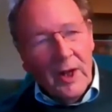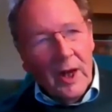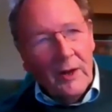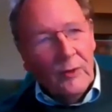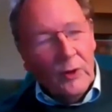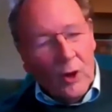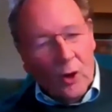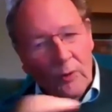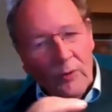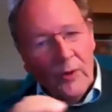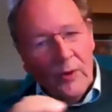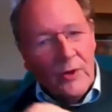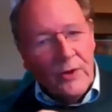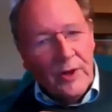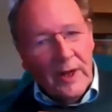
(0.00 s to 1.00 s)
And
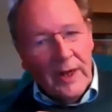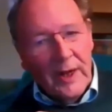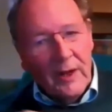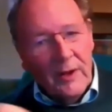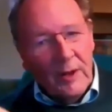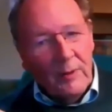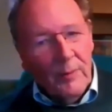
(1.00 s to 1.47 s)
conversely, I think